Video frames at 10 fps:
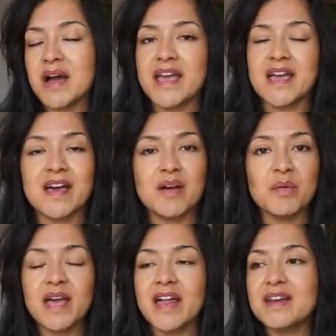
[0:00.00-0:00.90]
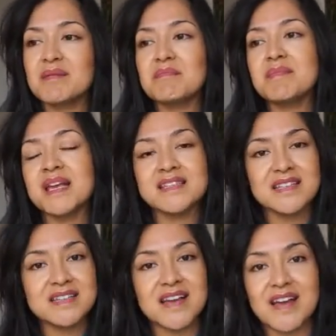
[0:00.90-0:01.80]
Maya. We had an
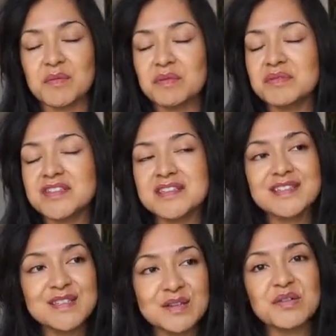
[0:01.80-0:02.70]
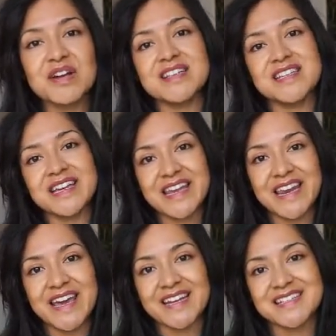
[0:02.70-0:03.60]
amazing time. It was just so great to
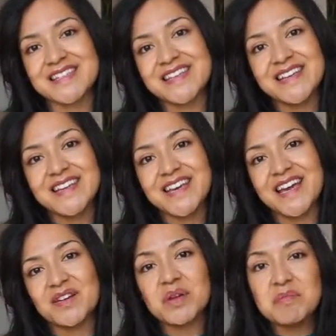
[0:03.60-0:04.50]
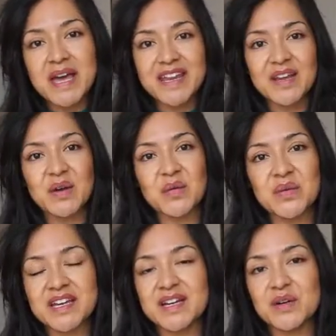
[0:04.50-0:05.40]
connect. And we met in
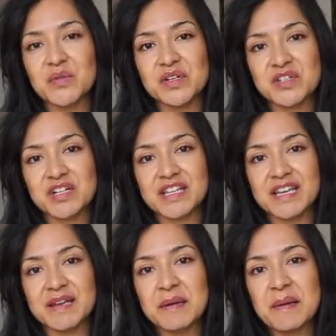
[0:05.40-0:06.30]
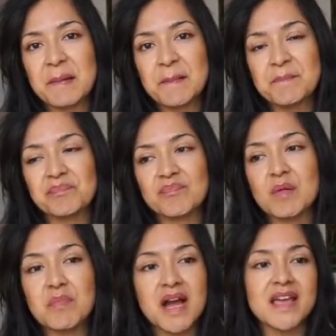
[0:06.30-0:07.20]
Korea originally.
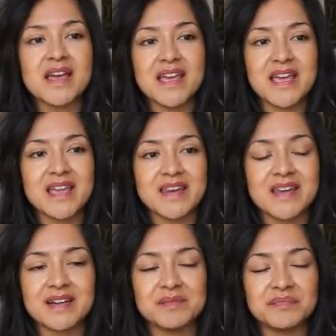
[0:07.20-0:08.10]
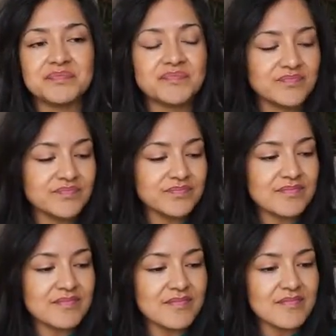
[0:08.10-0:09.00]
Maya and
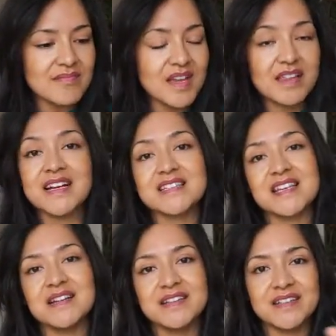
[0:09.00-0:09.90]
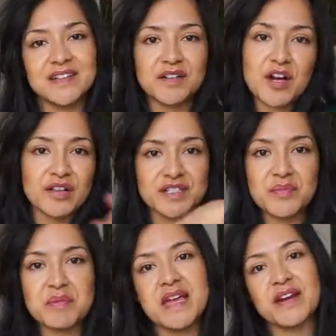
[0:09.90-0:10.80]
Alexa, all of us,
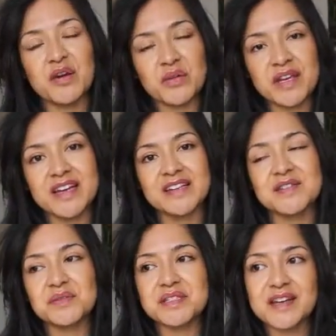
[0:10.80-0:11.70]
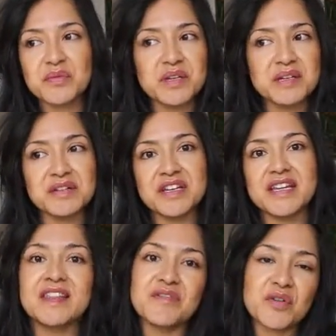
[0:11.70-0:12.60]
we met in Korea, and so it was like a
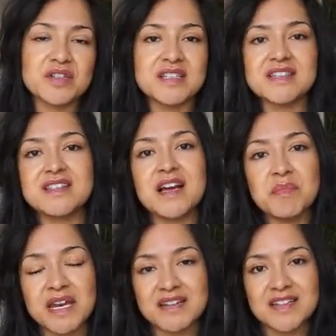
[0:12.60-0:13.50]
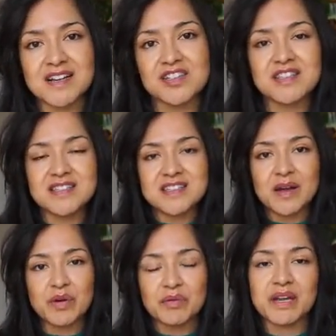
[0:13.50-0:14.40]
reunion. And of course I met Natasha this
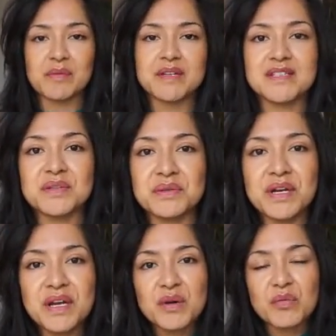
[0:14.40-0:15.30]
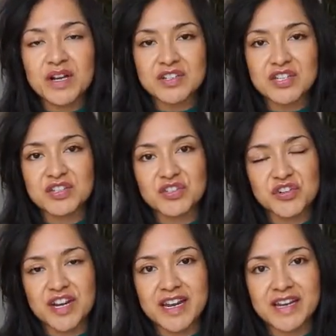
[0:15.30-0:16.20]
summer when I went to Russia to
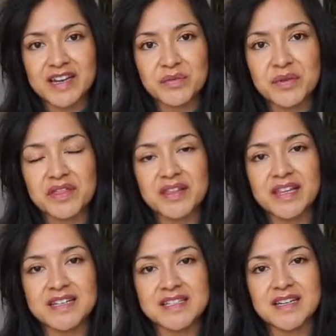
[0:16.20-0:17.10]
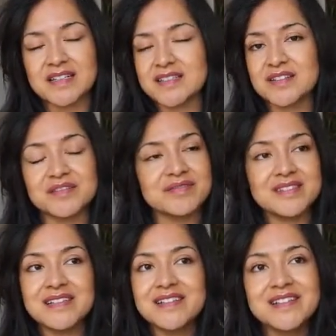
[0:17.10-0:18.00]
train with Alexa, so
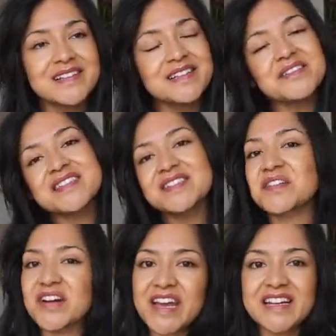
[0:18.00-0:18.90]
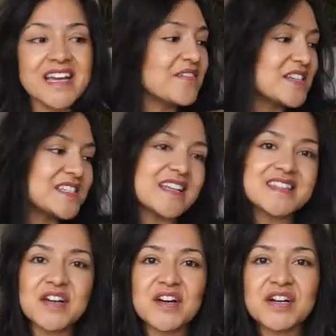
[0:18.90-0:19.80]
it was so great. Anyways,
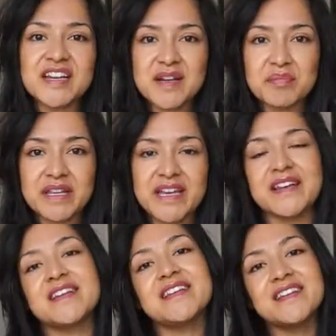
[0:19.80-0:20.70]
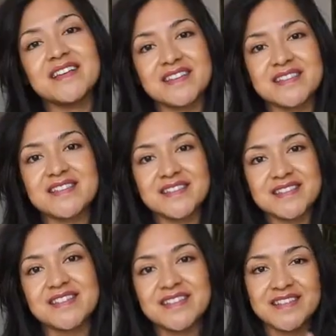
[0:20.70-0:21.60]
that song that I played
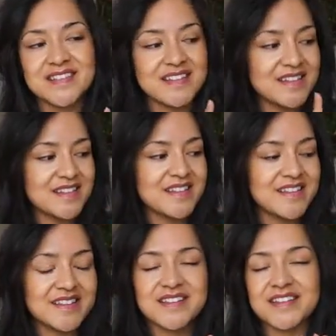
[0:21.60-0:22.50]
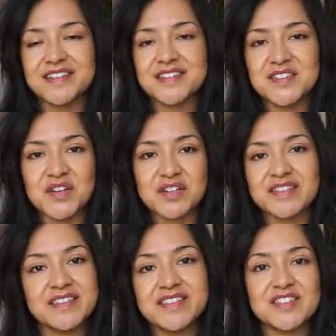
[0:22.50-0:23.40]
is the
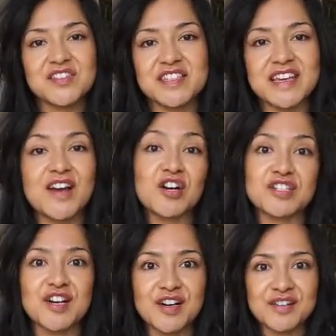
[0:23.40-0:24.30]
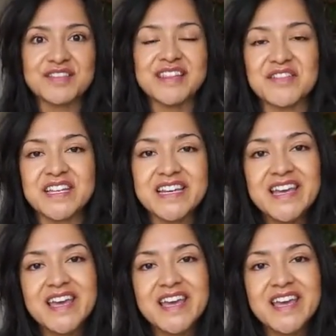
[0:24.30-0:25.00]
song. It's just like our song. We love it.